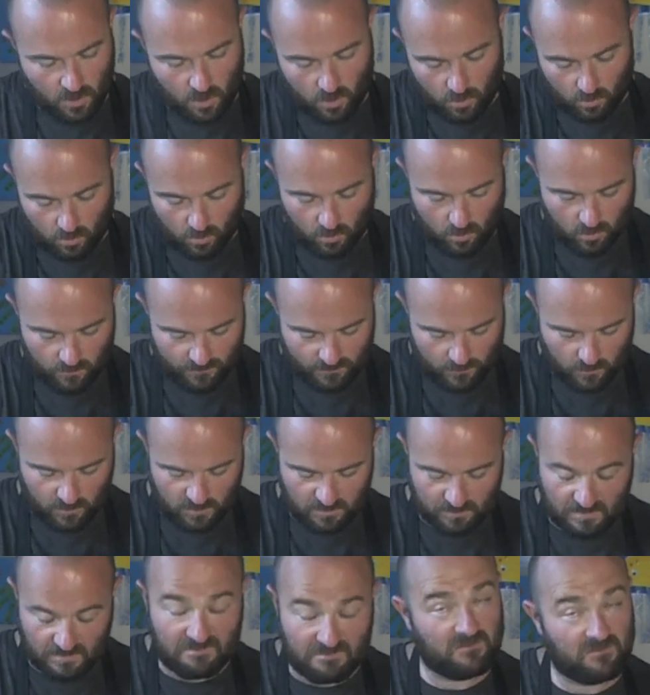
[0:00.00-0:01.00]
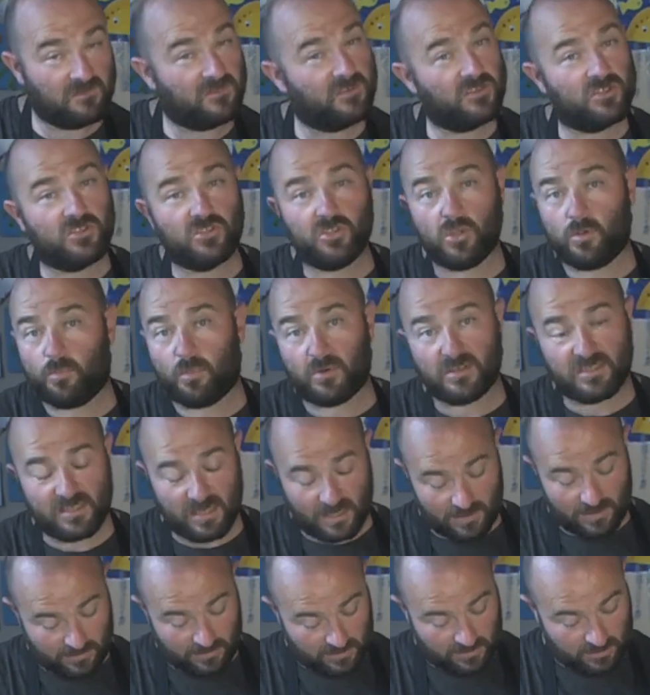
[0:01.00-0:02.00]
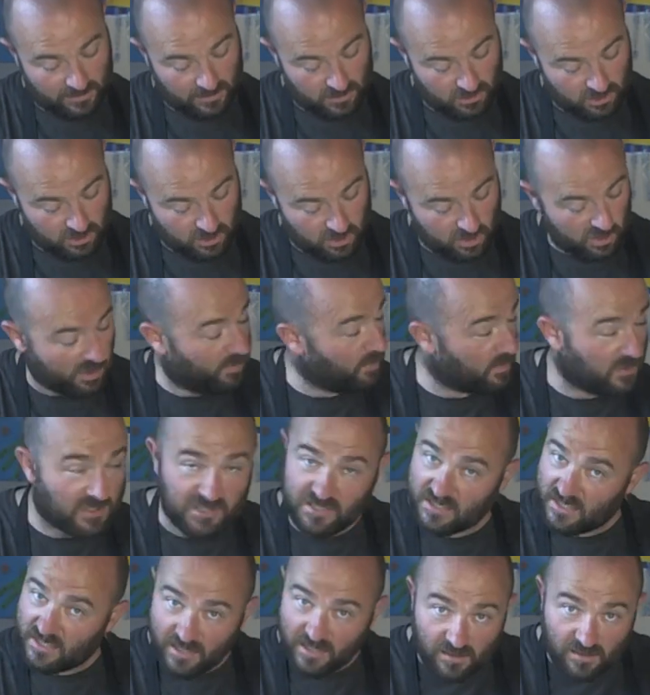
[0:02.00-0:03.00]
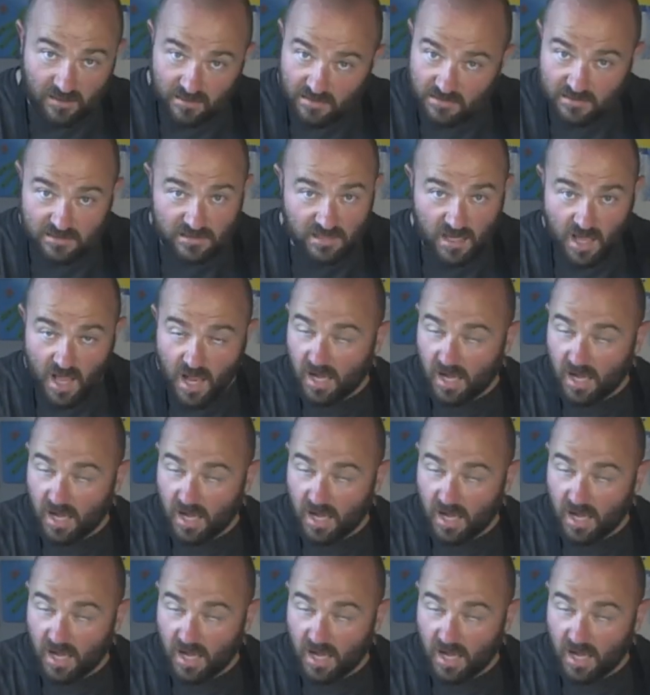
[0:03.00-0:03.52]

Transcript: Or if you want to be super delicate and super skilled,